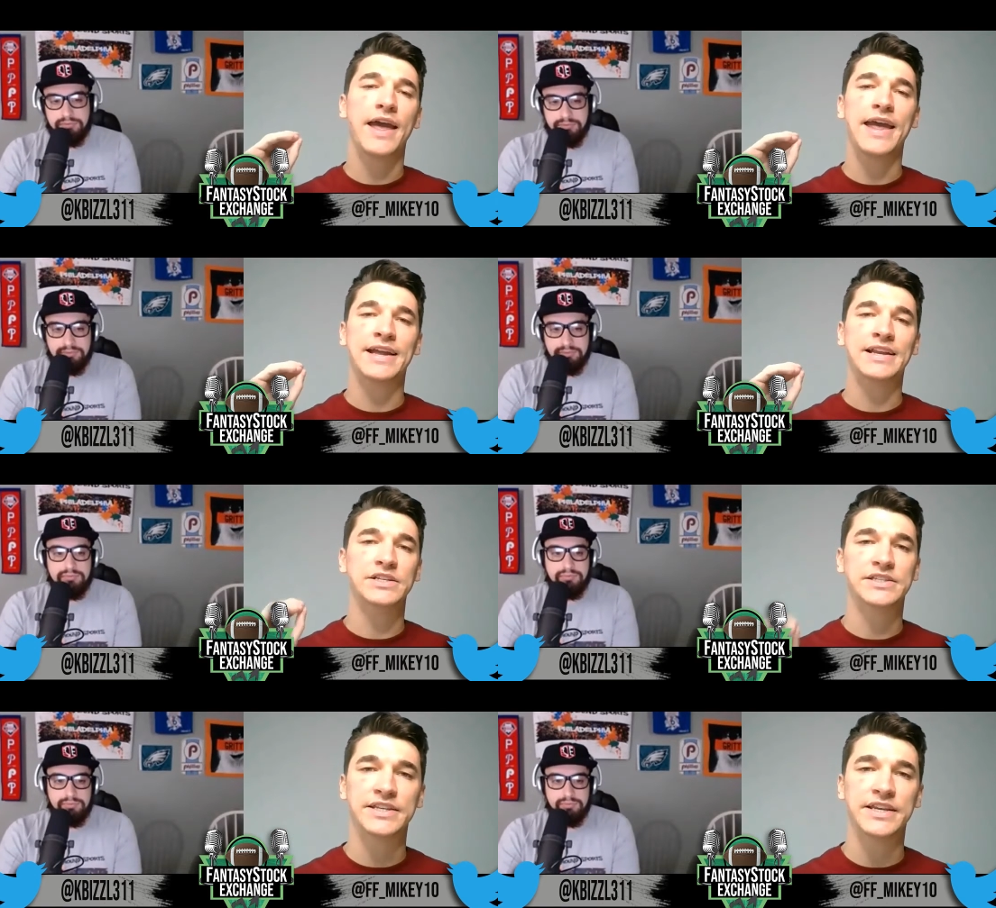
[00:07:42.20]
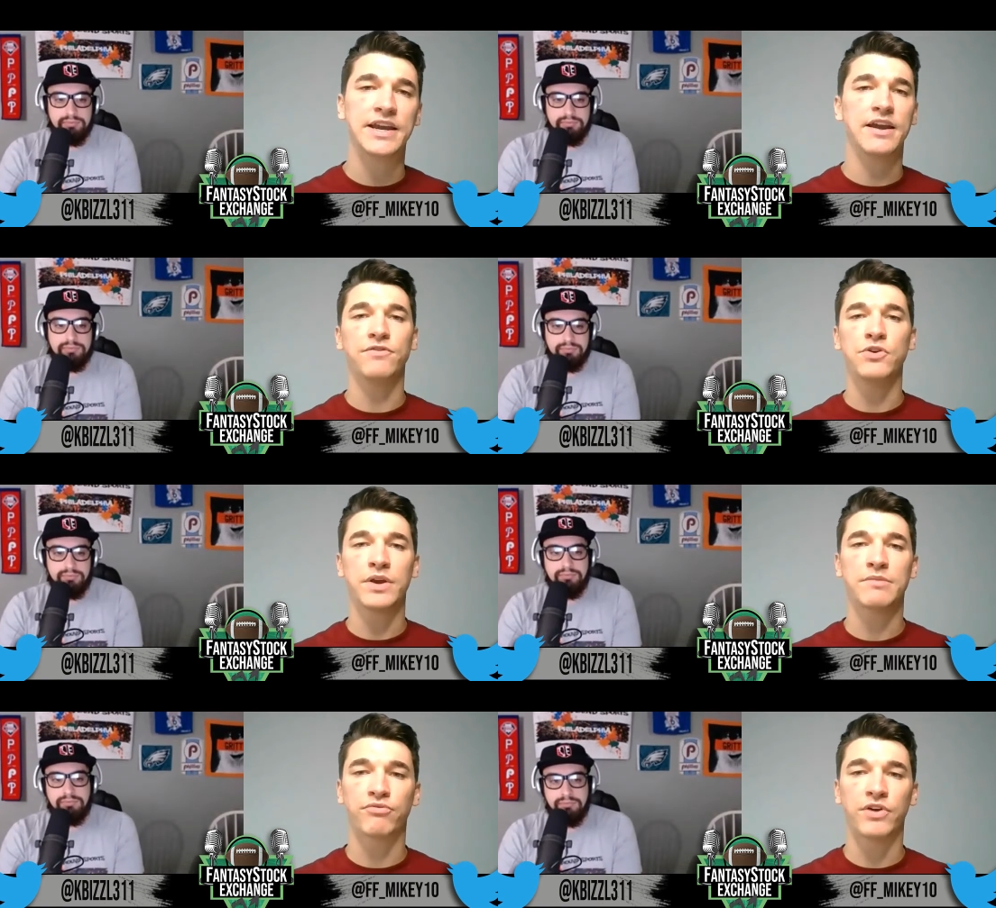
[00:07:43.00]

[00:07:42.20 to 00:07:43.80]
Speaker 1: and see if you can